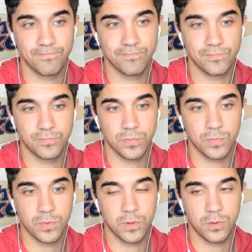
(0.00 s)

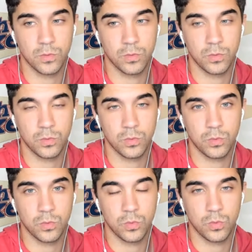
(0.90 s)

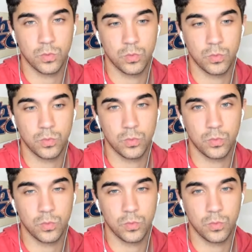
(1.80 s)

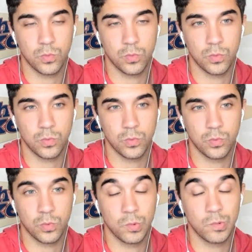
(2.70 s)

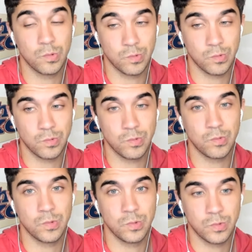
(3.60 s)

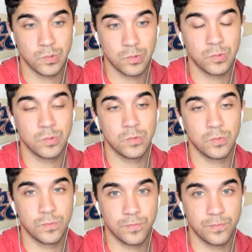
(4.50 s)

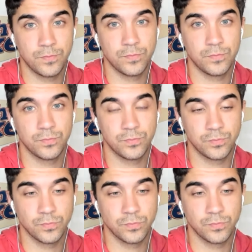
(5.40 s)
The person shown says nothing.